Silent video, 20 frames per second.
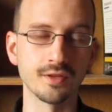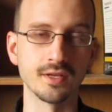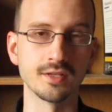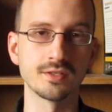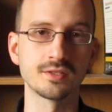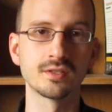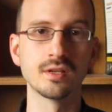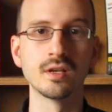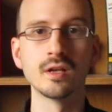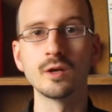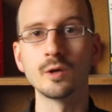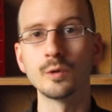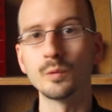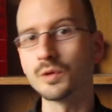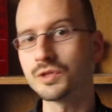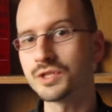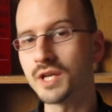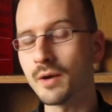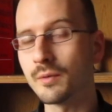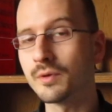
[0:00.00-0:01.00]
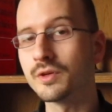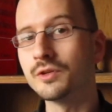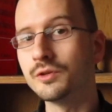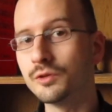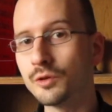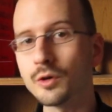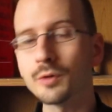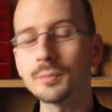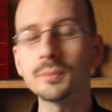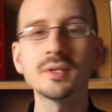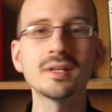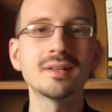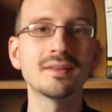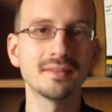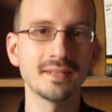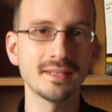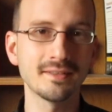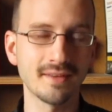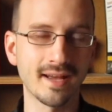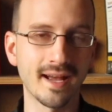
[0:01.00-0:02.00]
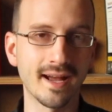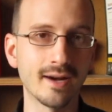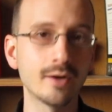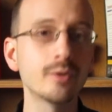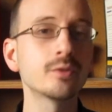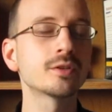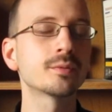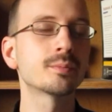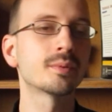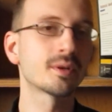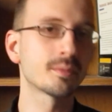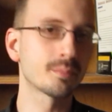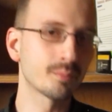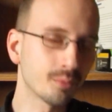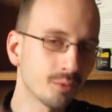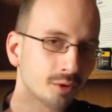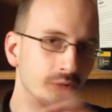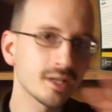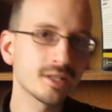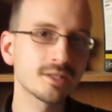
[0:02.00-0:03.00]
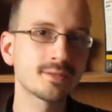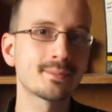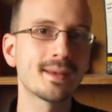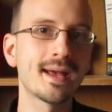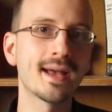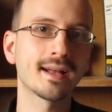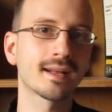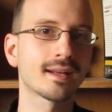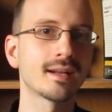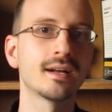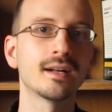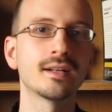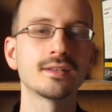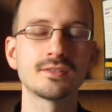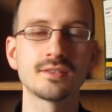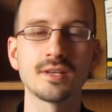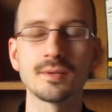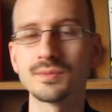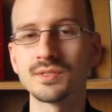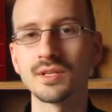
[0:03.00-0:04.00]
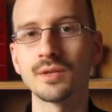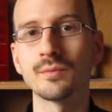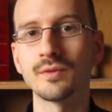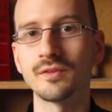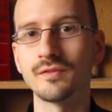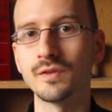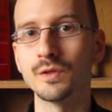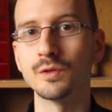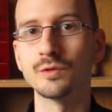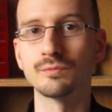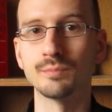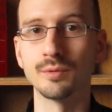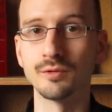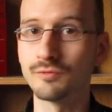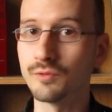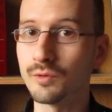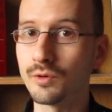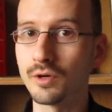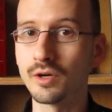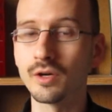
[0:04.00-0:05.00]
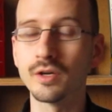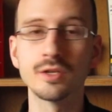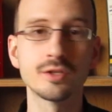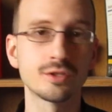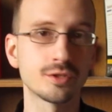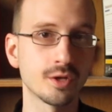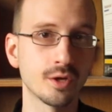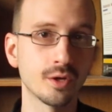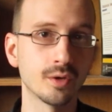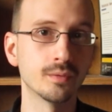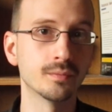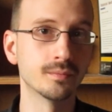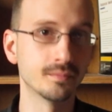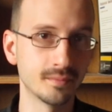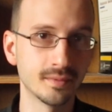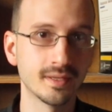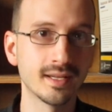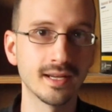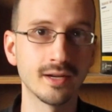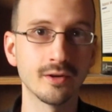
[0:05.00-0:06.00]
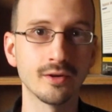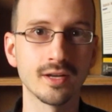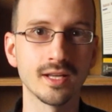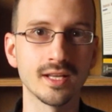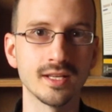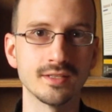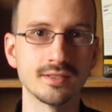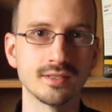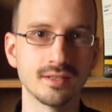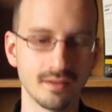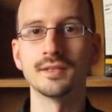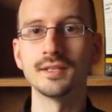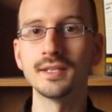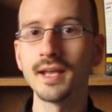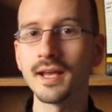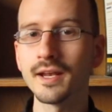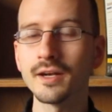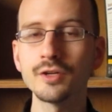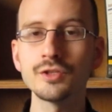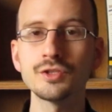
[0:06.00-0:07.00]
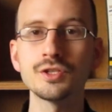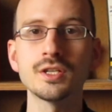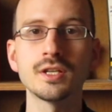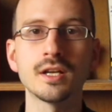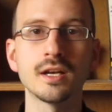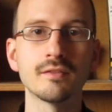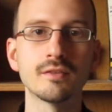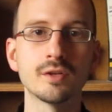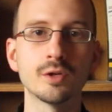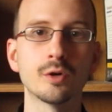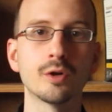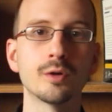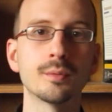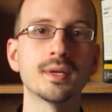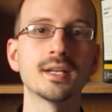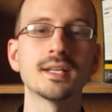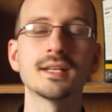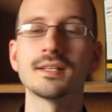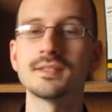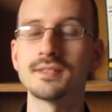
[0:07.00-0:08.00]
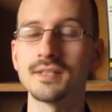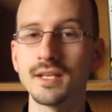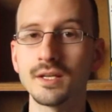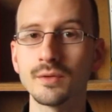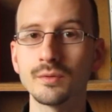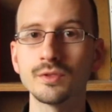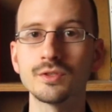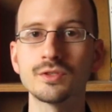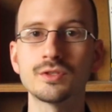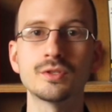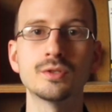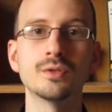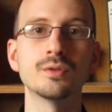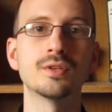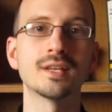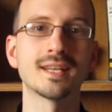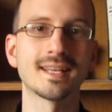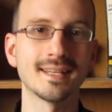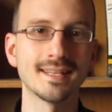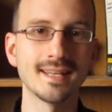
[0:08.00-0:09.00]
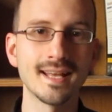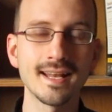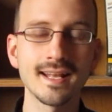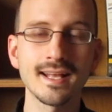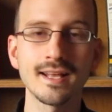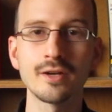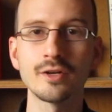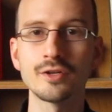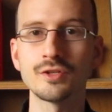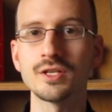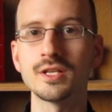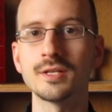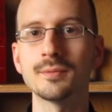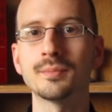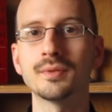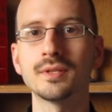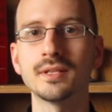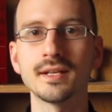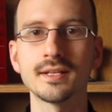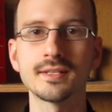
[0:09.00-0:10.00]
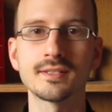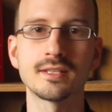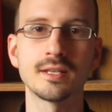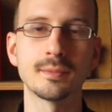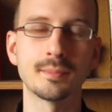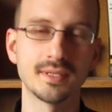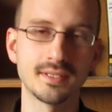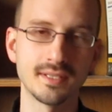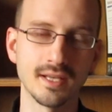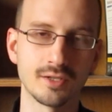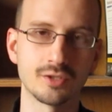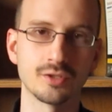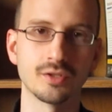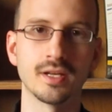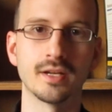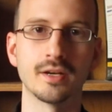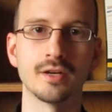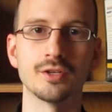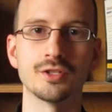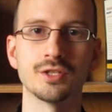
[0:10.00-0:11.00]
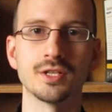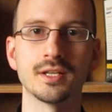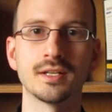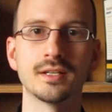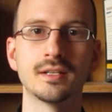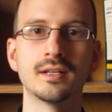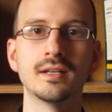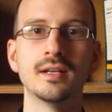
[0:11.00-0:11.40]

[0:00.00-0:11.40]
this, which I would normally leave out, but it brings back concepts that we've used before, so here it is. The energy of an orbit is equal to the kinetic energy plus the potential energy.